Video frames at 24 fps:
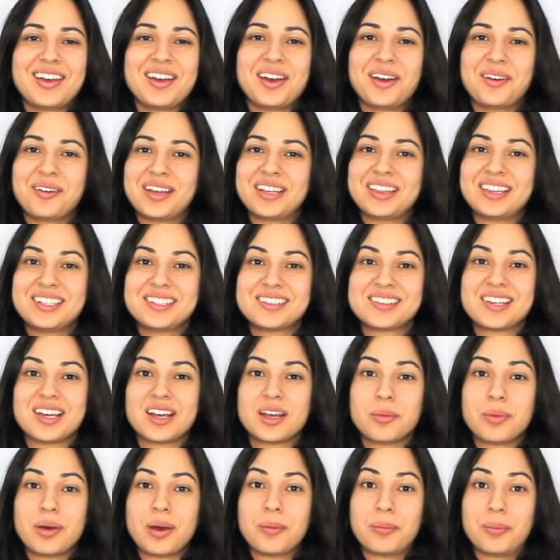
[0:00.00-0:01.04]
All right, let's talk
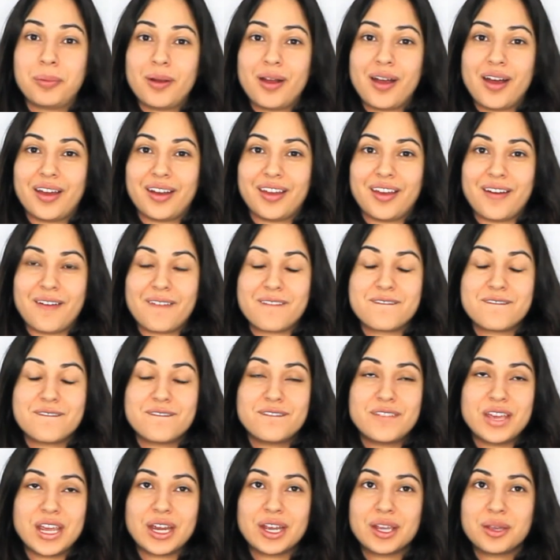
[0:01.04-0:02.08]
about Prada.
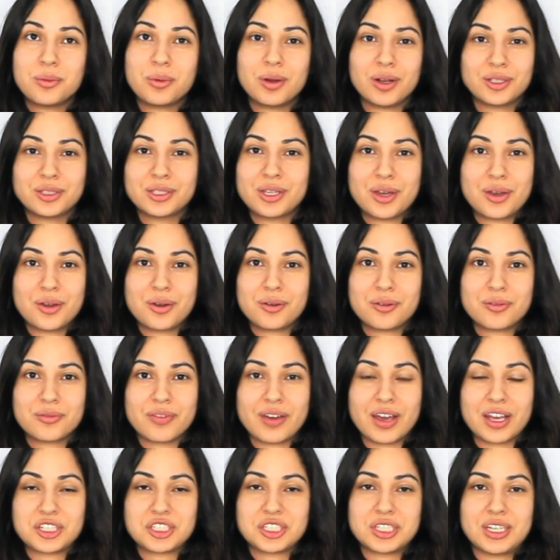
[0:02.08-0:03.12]
Very well-known
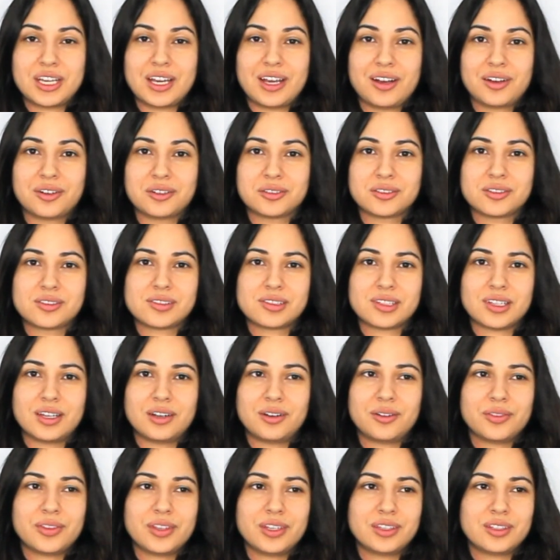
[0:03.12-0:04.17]
fashion house. I
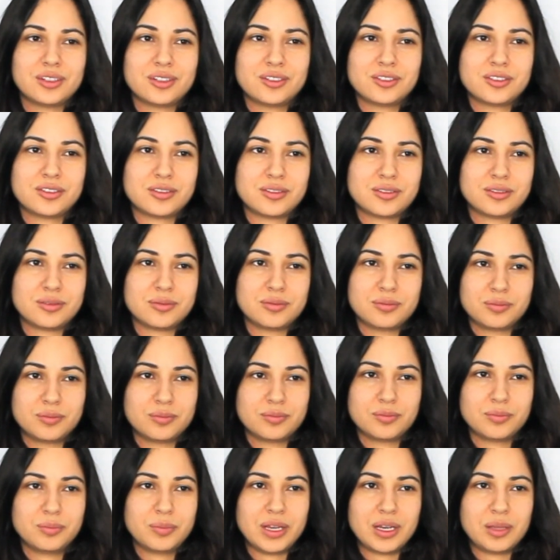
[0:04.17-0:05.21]
don't think there's
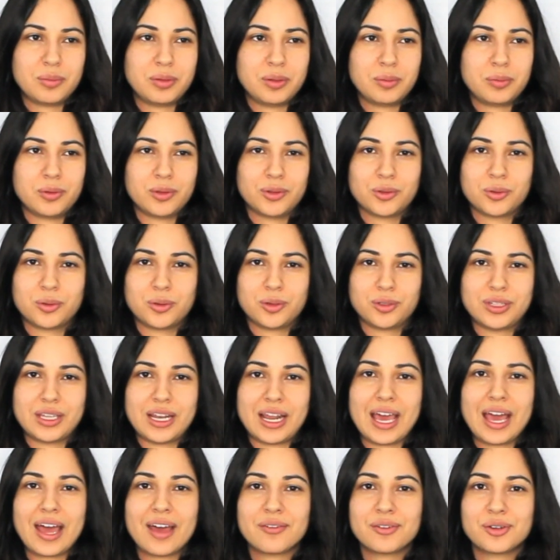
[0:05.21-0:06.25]
many people in the world that
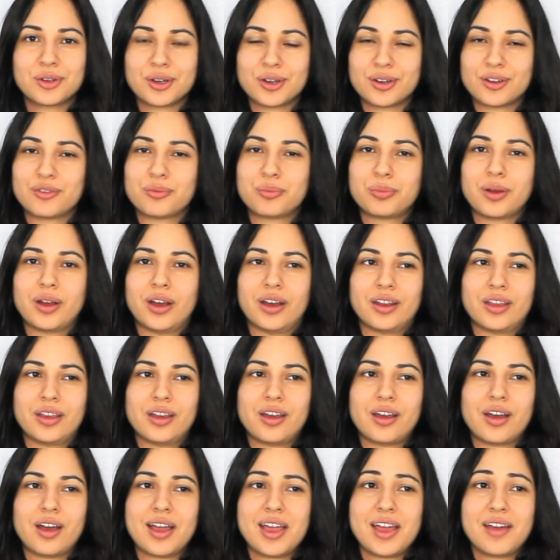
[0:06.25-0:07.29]
haven't heard of
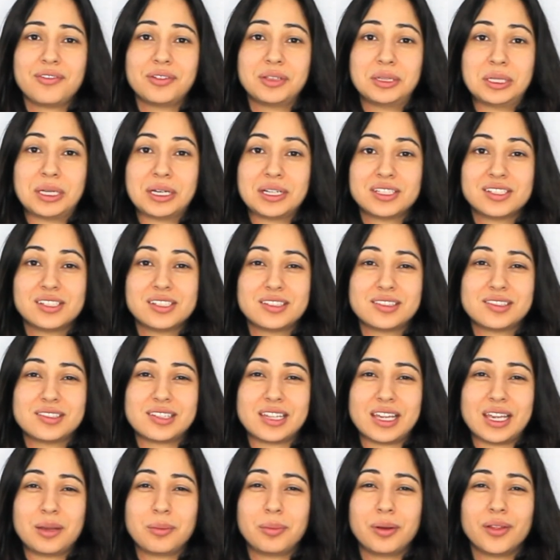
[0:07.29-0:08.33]
Prada. I have a lot to
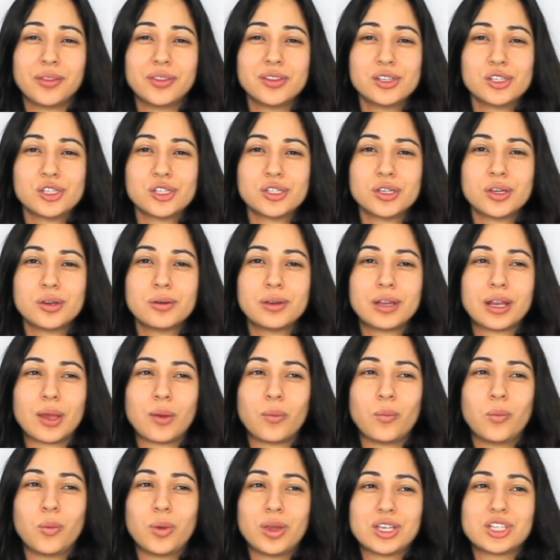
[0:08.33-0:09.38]
say about this show, and
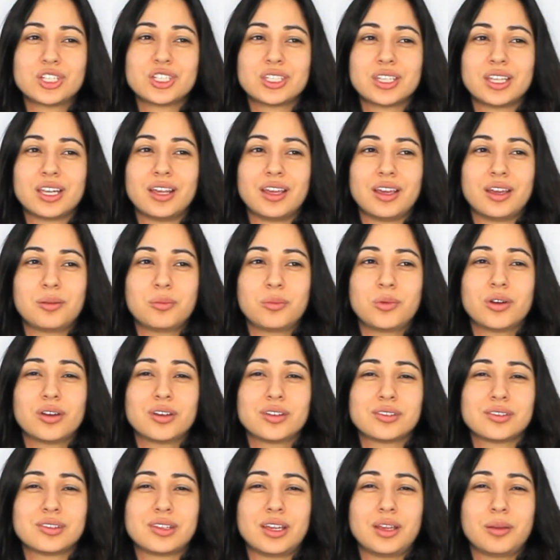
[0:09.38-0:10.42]
I wish that I had more to
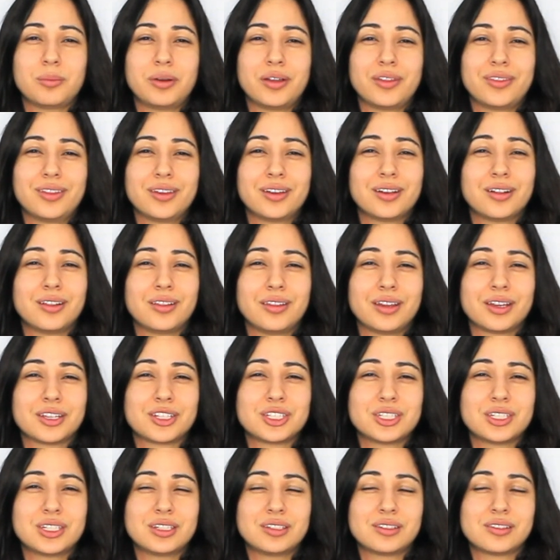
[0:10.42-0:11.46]
say about the
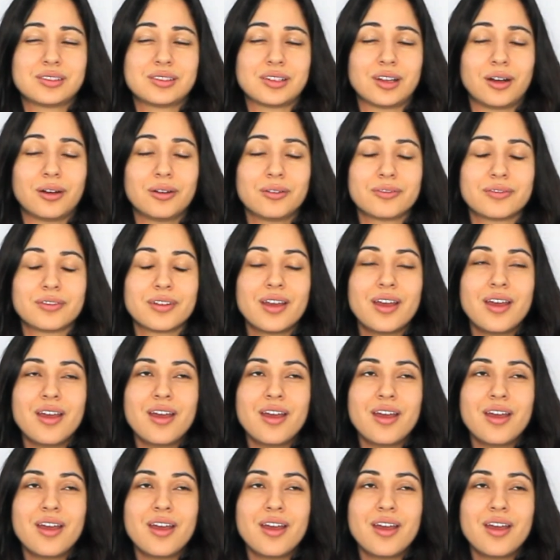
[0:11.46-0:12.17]
collection itself.